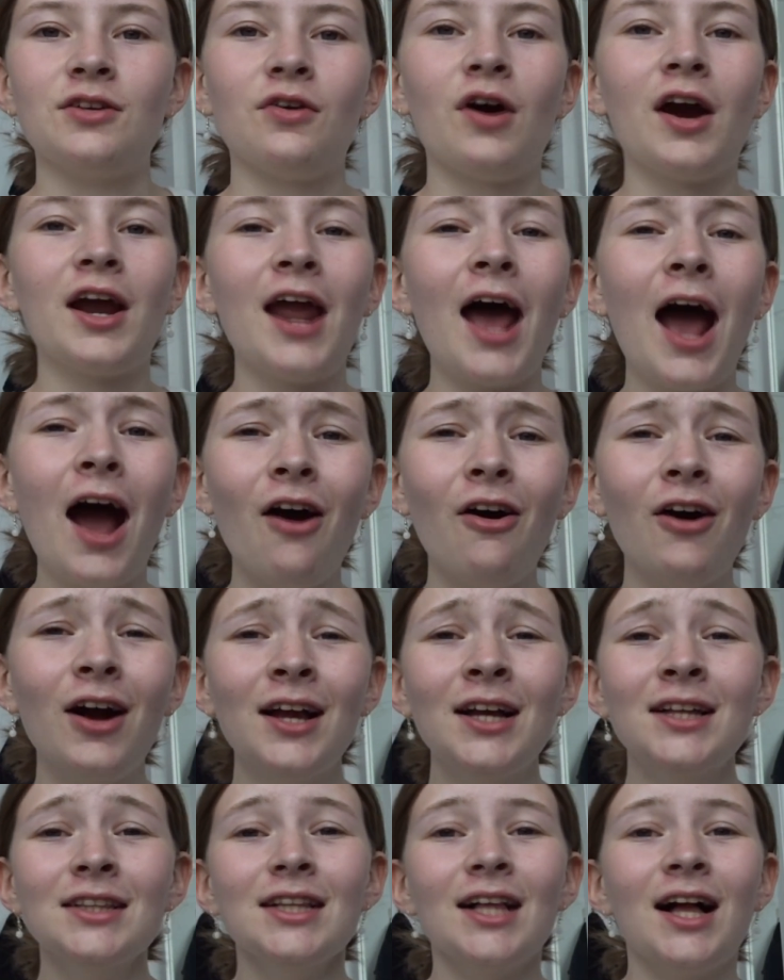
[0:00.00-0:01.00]

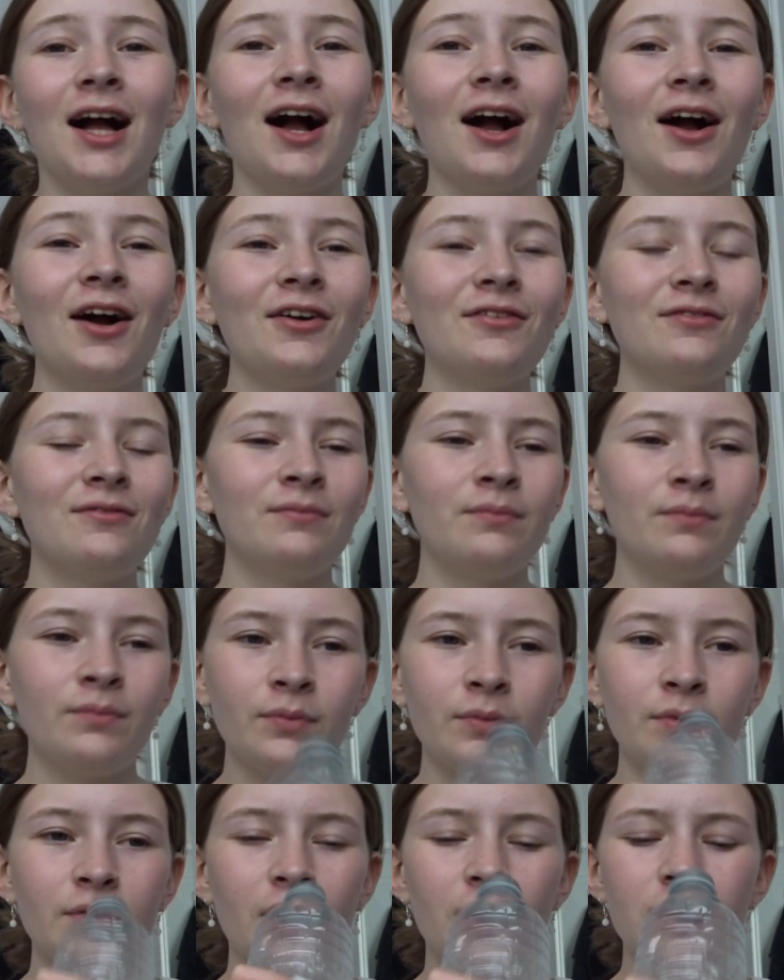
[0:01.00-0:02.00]
right now.
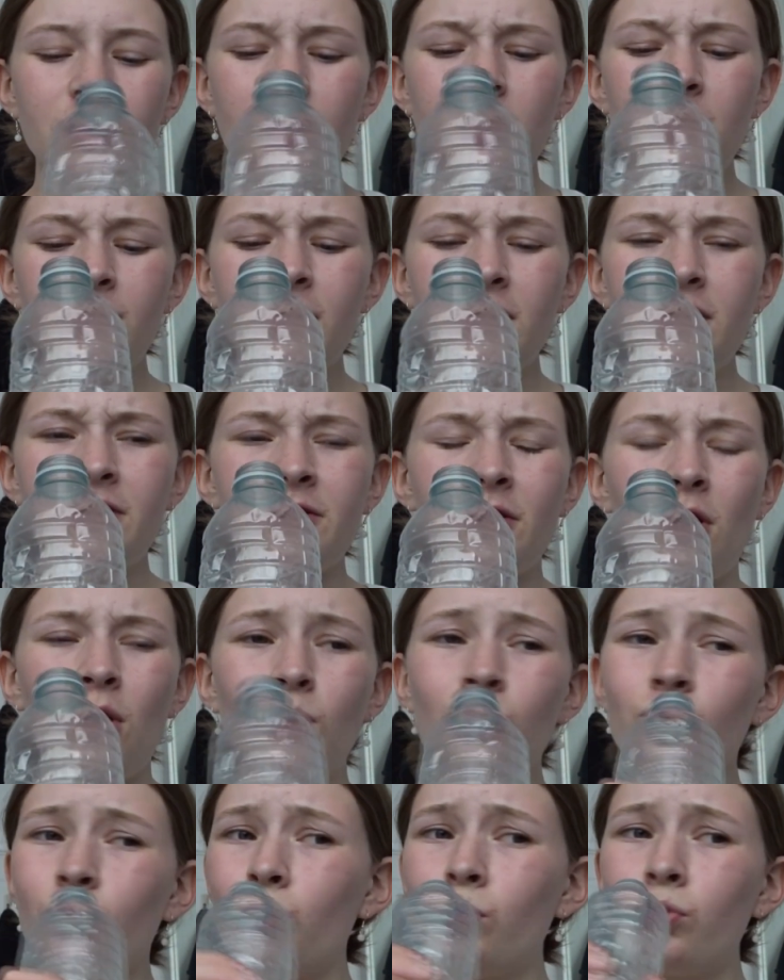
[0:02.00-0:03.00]
I don't know if this is
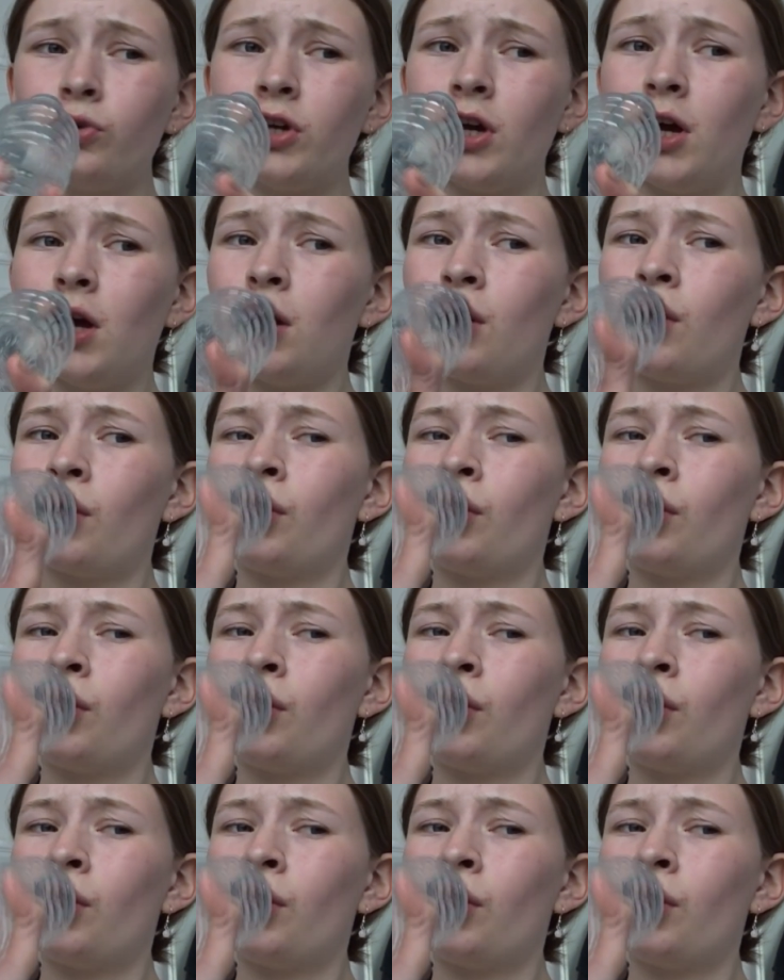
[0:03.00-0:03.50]
old water.